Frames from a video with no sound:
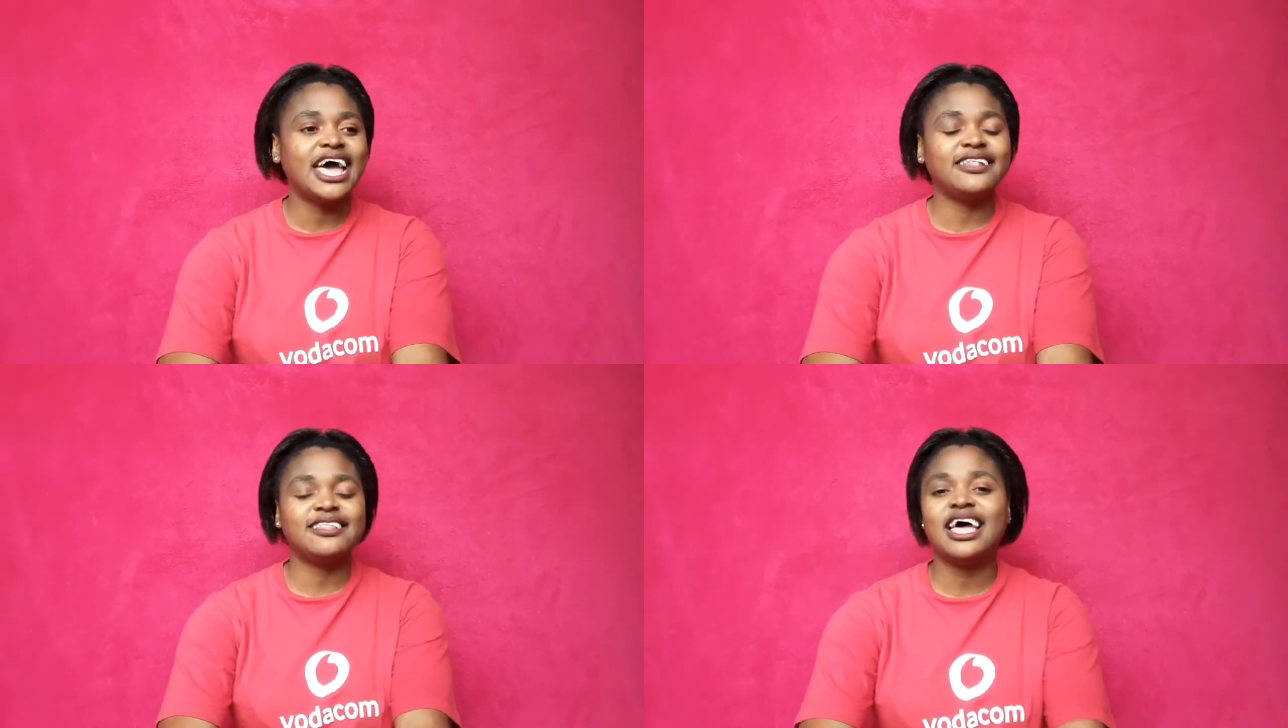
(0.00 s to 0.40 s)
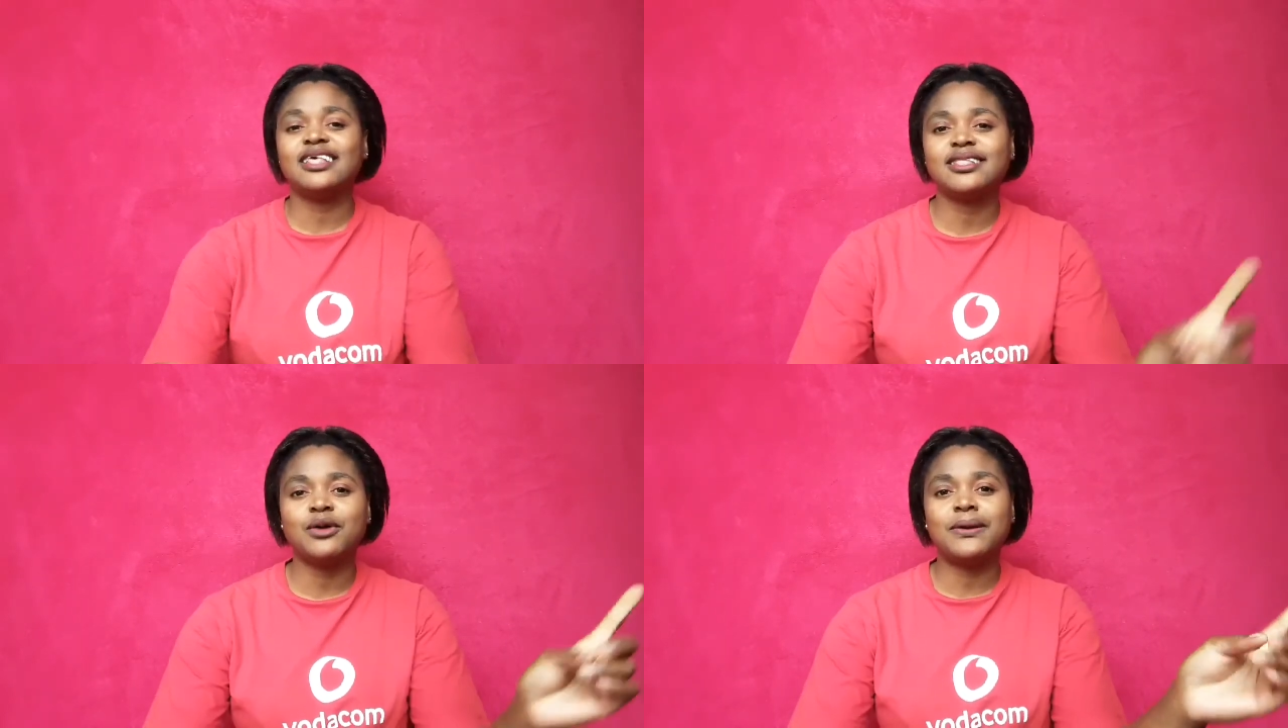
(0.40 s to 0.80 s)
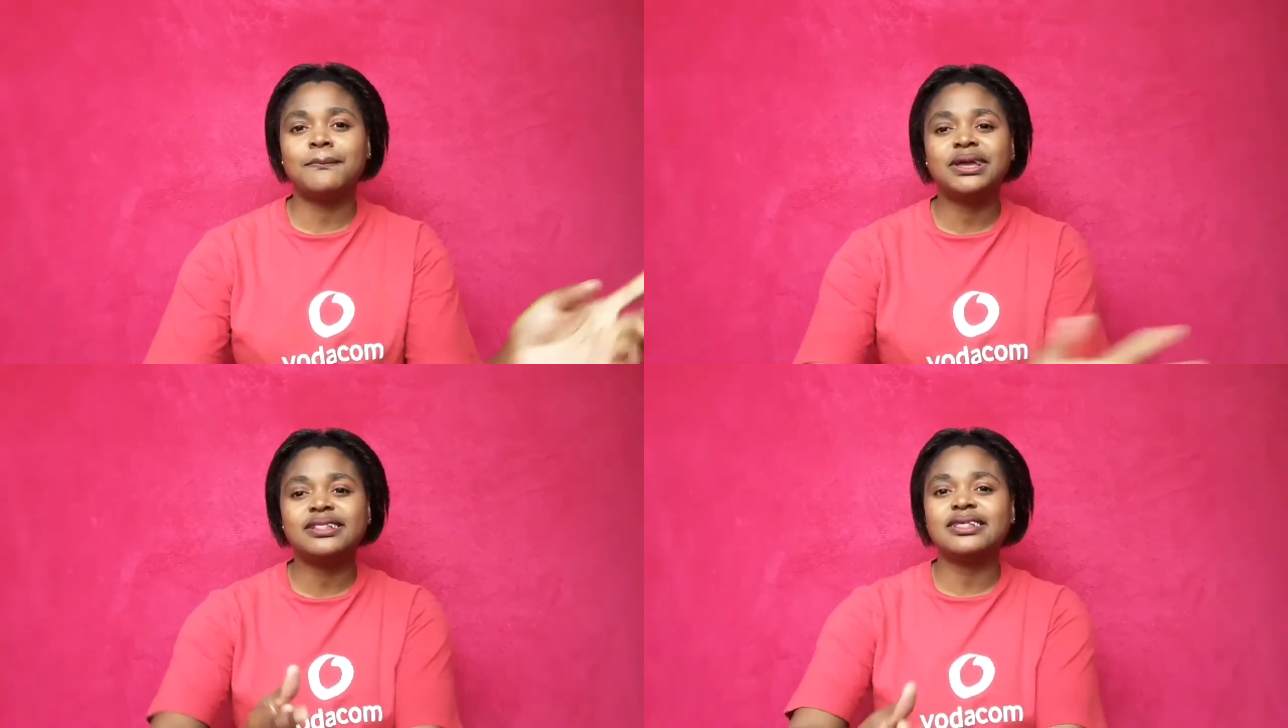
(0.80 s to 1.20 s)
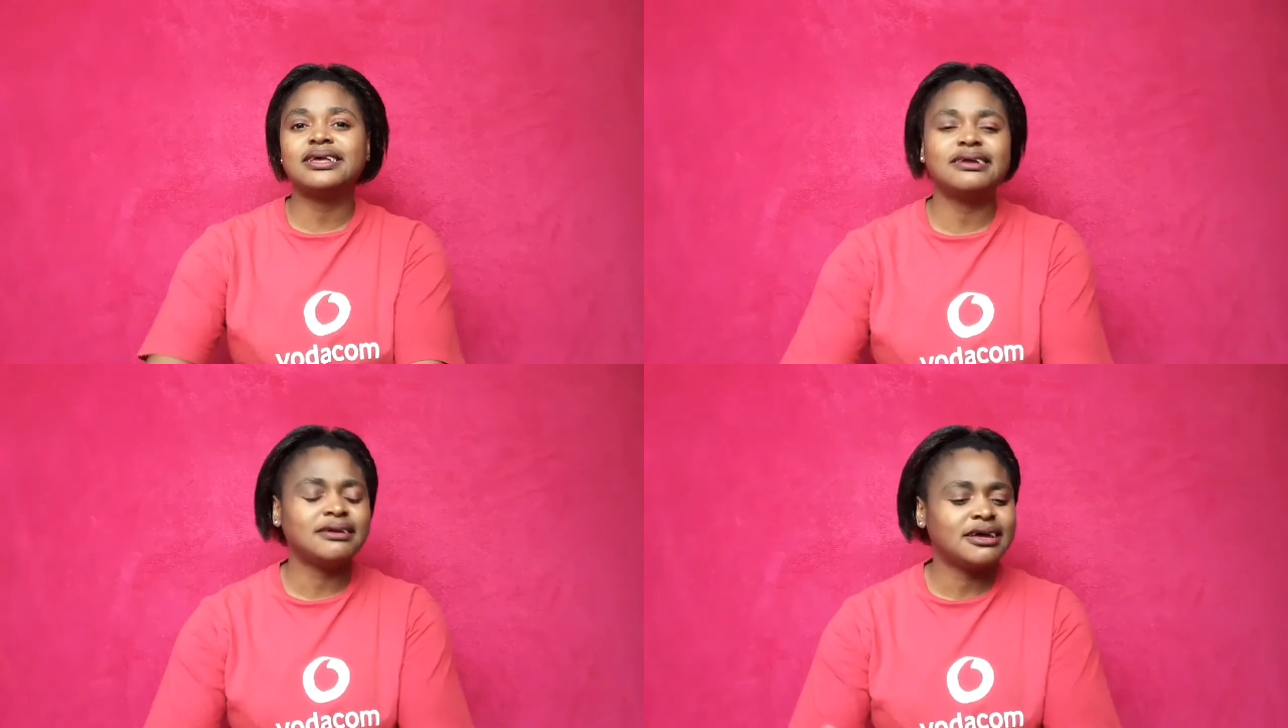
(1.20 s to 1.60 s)
And as they were
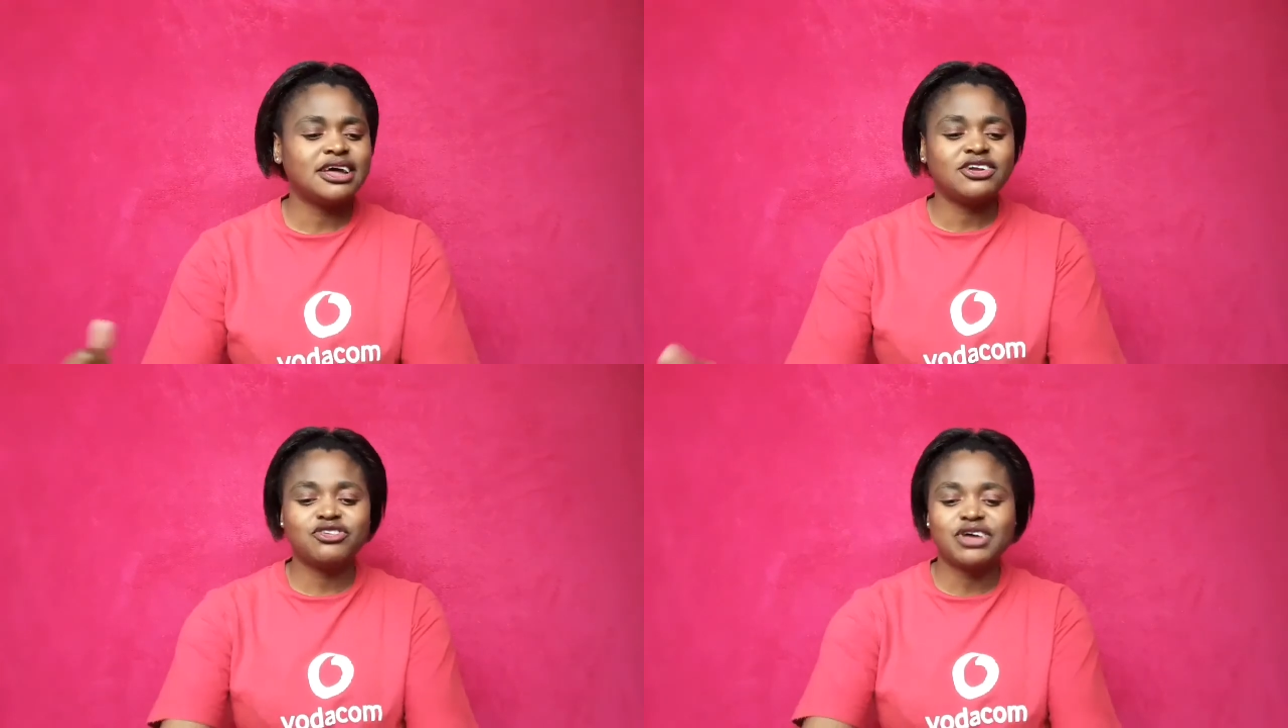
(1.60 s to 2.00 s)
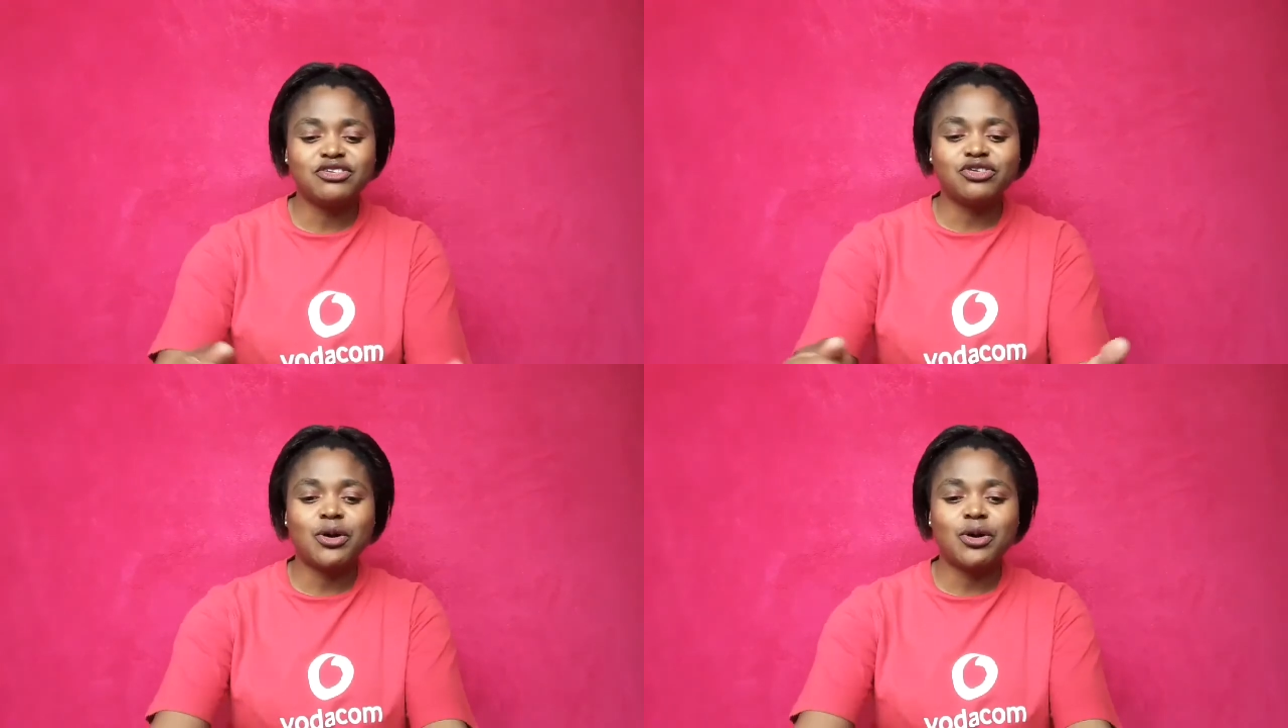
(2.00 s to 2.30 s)
busy trying